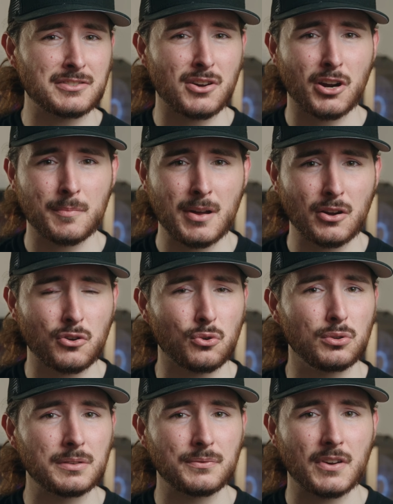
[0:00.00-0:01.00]
talk about
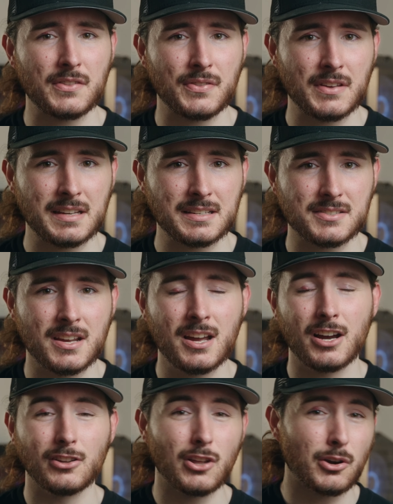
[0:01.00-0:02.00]
cool and fun things
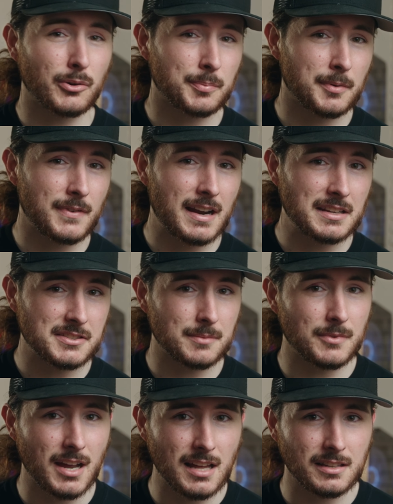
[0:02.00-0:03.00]
along with providing
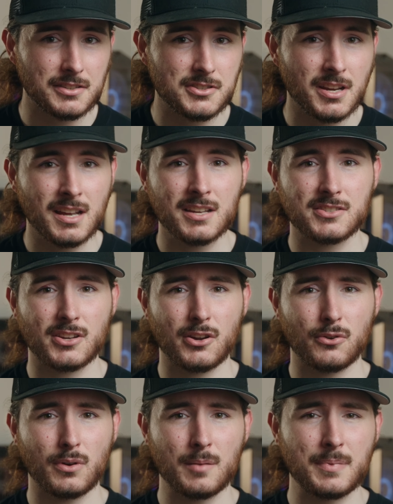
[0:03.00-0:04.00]
some knowledge,
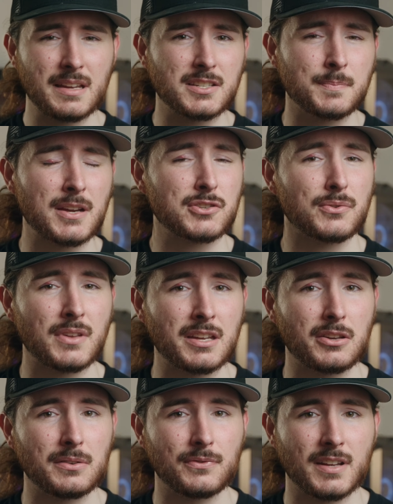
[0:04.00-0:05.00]
so a big special thank
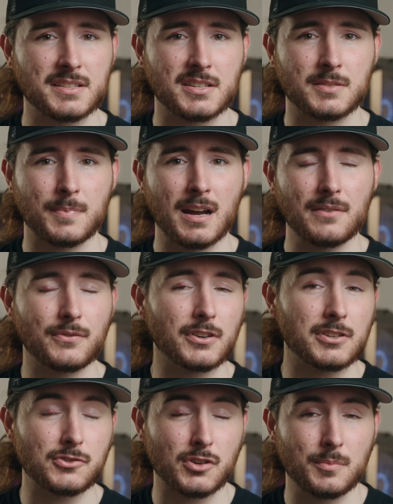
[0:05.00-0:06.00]
you to Flexispot for
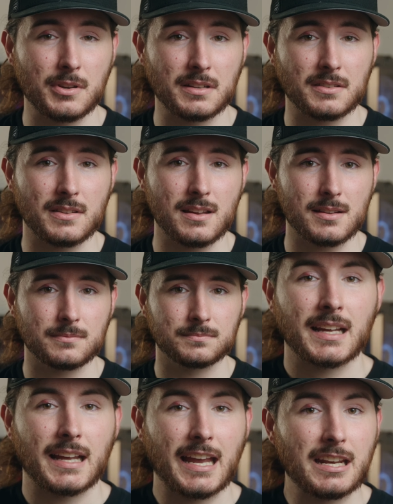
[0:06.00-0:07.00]
contributing to that.
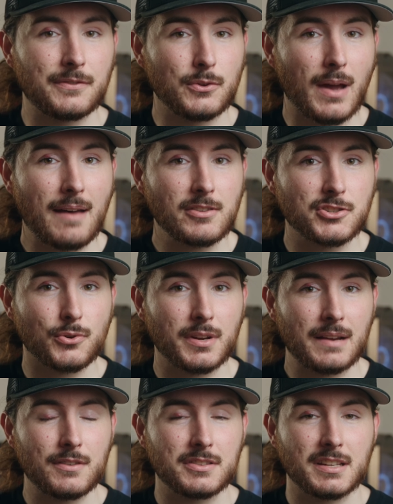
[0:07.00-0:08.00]
And if you have enjoyed
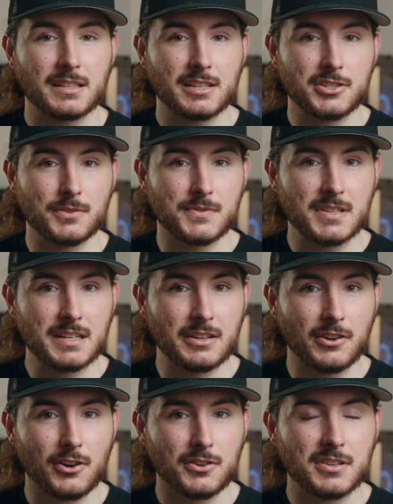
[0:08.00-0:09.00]
everything that you've seen
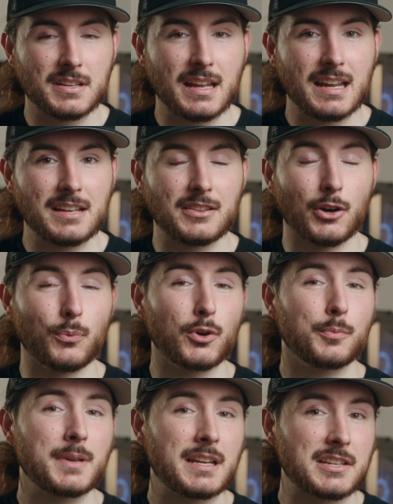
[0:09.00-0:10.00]
and heard today, there will
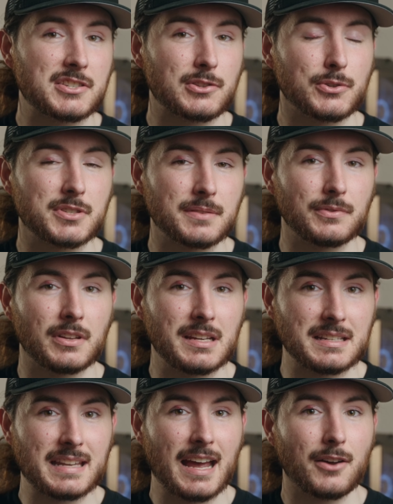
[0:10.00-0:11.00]
be an exclusive
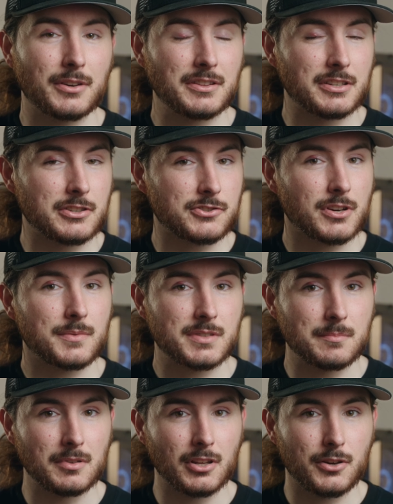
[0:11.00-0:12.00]
link down in the
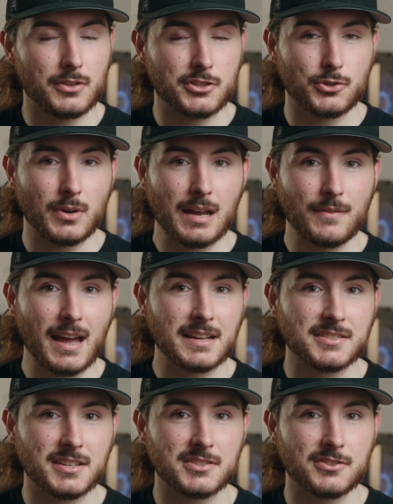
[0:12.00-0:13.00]
description below that you'll have
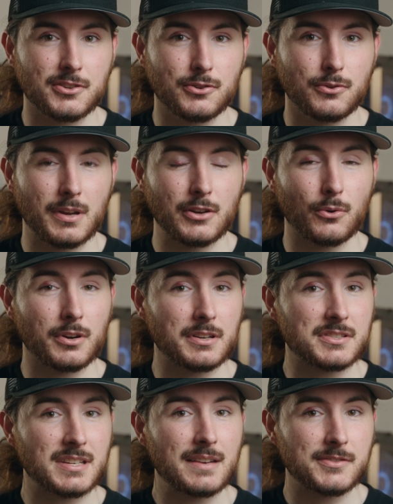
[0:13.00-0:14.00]
access to in order to
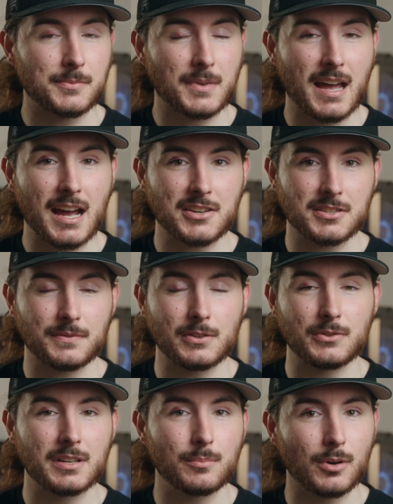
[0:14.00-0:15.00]
save some cash if you
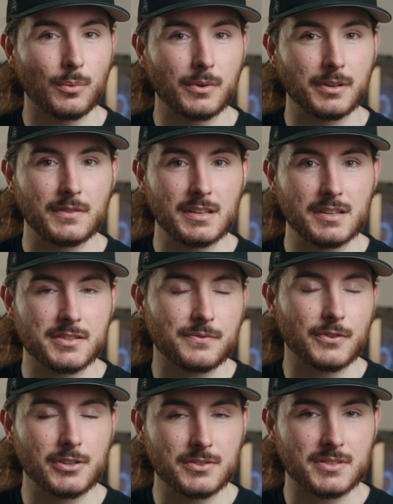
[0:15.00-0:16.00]
did want one of these
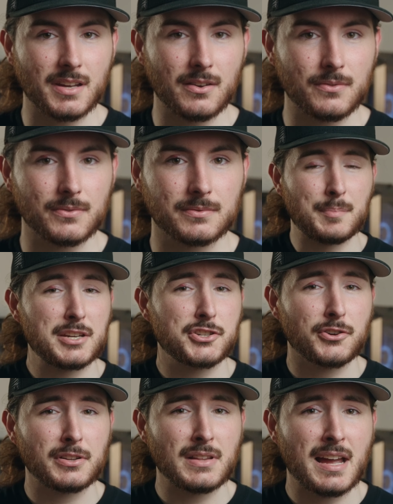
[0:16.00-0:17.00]
for yourself. Be sure
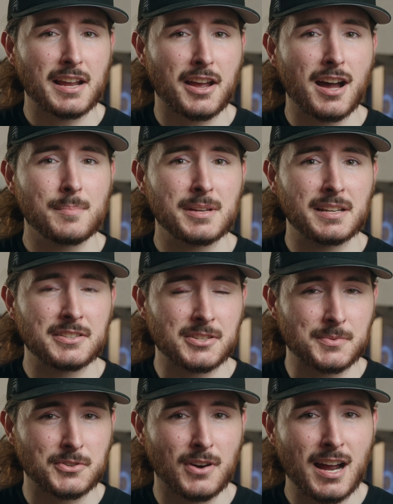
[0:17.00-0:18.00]
to like, comment, and
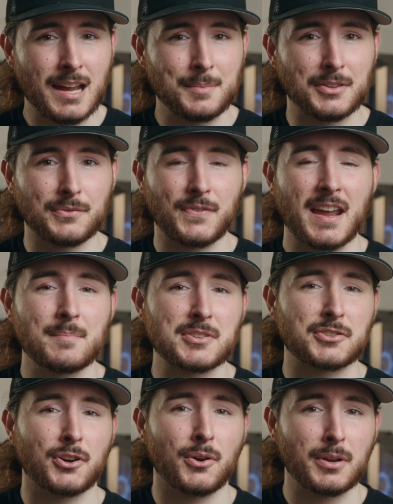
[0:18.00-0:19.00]
subscribe. The fam is
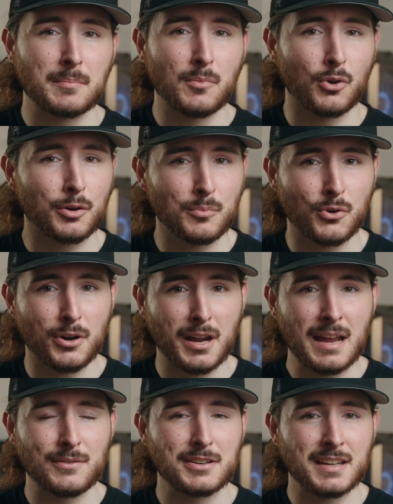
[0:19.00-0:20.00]
growing more and more
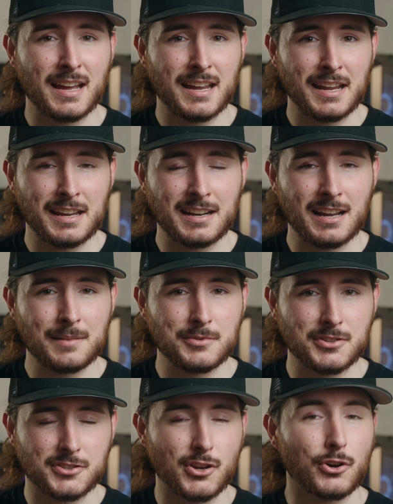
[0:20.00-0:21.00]
every day, and I am
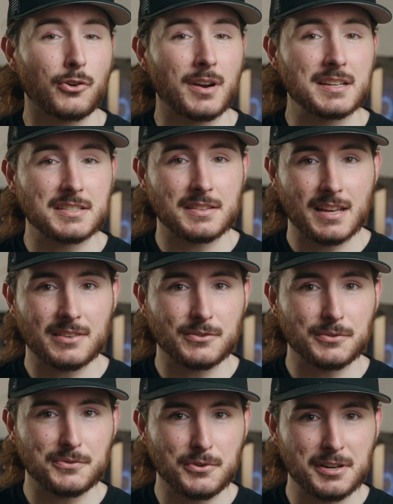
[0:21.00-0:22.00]
just so crazy thankful
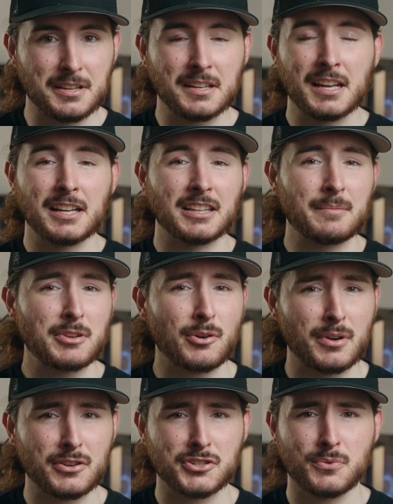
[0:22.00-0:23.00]
for it. Let me know
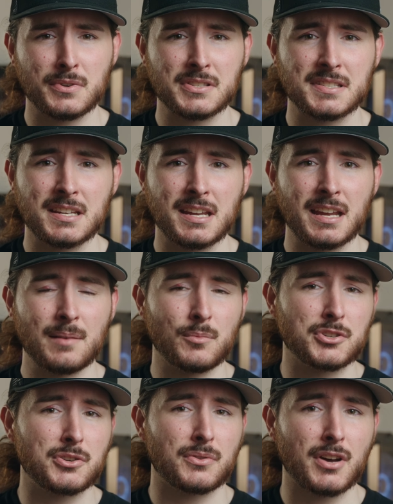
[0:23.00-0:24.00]
what else you want to see and
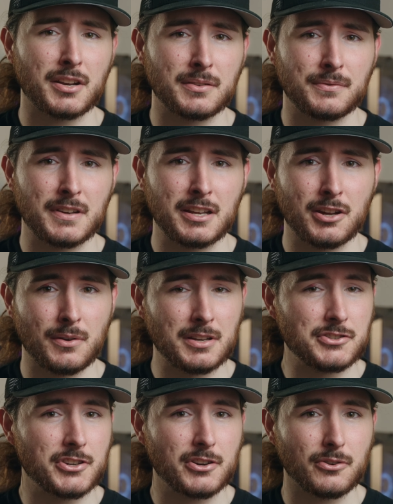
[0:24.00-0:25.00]
what you thought of the video
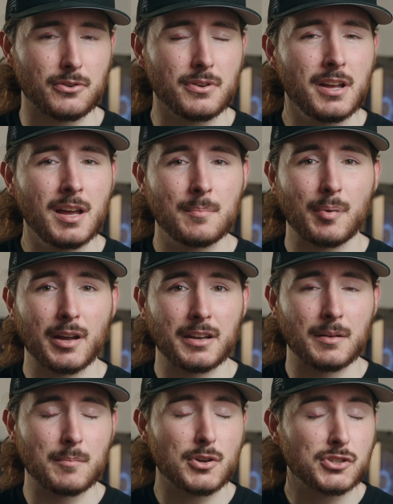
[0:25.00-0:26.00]
in general,
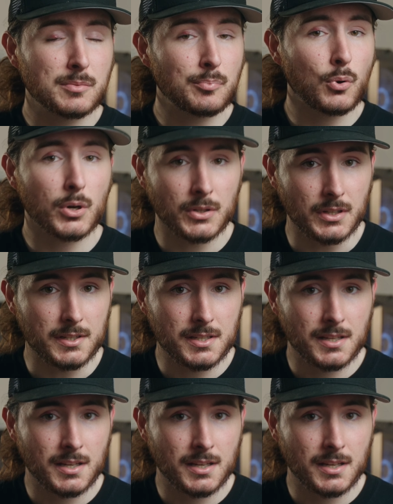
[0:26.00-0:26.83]
but most importantly,